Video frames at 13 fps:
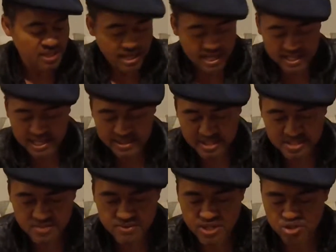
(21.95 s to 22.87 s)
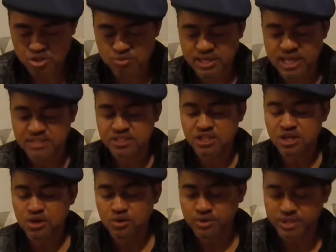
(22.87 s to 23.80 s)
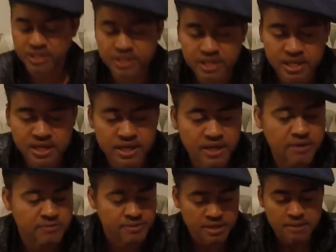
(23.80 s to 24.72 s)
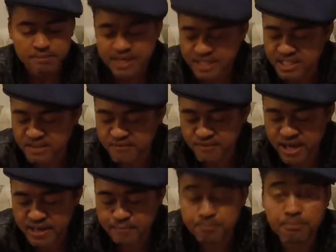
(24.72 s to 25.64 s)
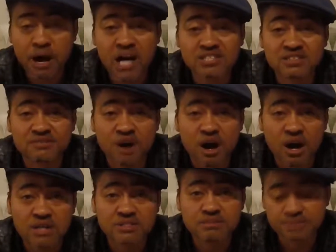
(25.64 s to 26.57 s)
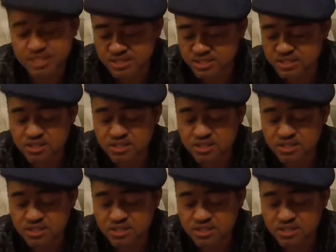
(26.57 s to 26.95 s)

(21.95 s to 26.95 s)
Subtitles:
I got this around 2 days ago in my Evike box of awesomeness.